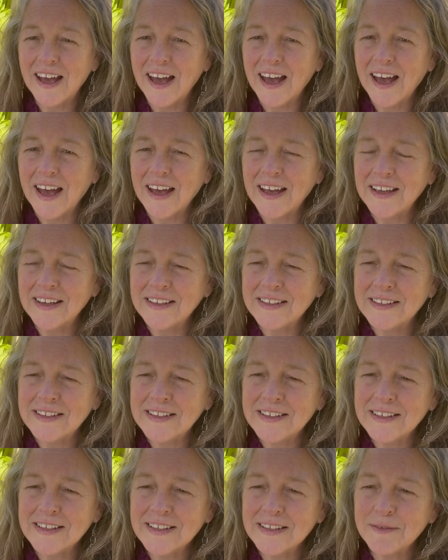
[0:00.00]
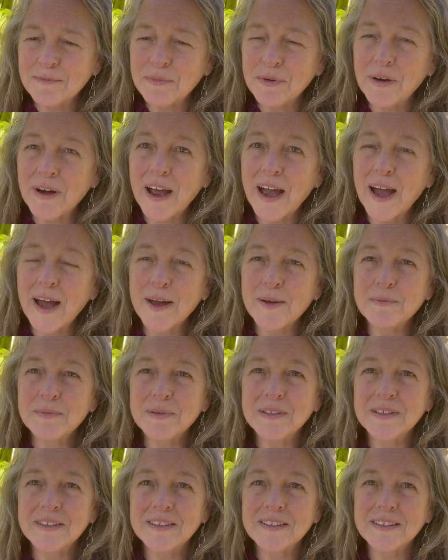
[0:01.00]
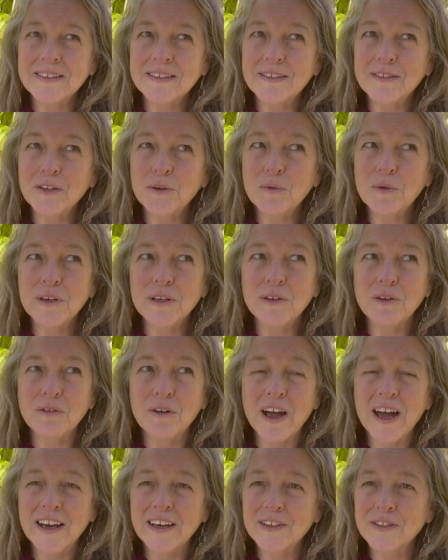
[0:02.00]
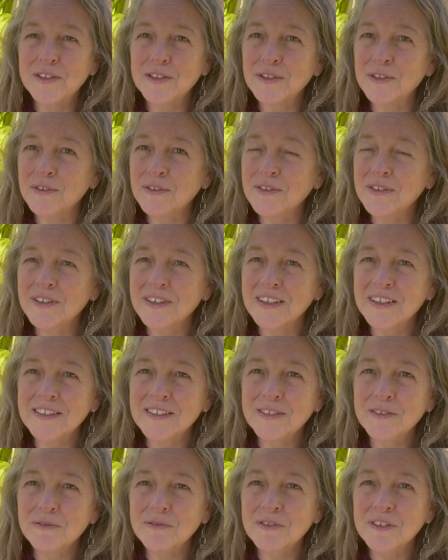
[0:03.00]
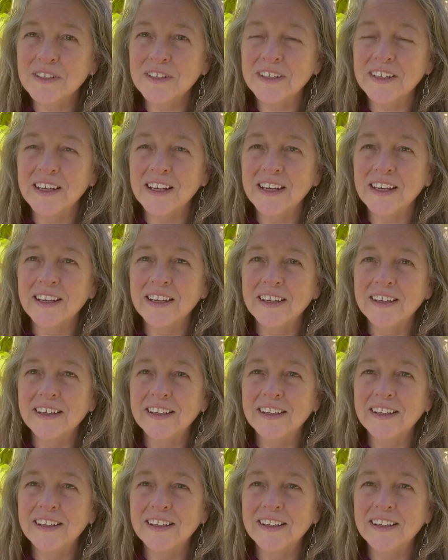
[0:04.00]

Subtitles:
And perhaps the word gratitude doesn't really